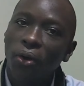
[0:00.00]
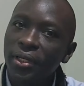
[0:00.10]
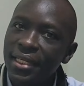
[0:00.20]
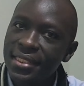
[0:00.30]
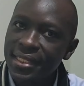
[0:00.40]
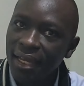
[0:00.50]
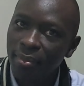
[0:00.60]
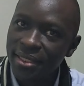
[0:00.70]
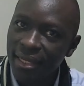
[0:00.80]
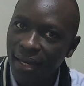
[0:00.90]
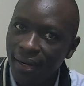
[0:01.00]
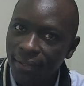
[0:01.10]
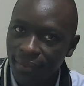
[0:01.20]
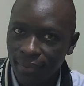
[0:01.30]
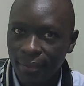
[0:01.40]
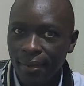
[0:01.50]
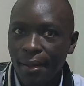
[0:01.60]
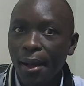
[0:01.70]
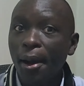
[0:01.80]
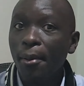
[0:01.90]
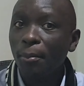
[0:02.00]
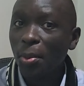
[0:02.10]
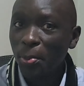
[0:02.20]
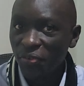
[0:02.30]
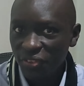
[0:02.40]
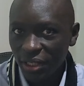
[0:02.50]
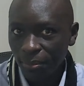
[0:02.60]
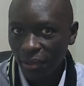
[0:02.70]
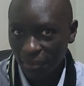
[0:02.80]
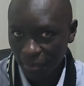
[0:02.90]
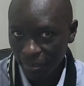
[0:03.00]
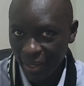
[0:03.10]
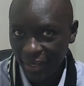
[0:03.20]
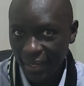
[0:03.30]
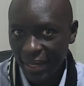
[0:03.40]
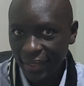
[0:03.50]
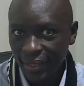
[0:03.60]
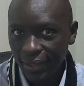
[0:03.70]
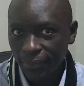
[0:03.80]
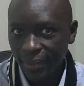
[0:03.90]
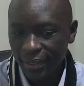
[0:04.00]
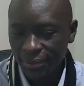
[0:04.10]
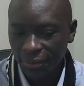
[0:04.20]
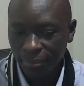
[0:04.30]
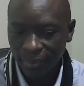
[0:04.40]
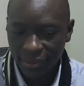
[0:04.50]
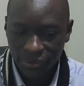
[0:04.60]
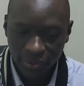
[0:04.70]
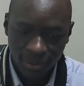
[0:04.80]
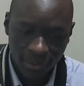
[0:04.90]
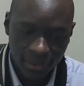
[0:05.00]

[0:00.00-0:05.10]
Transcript: audience segments are more profitable by and looking at your competition,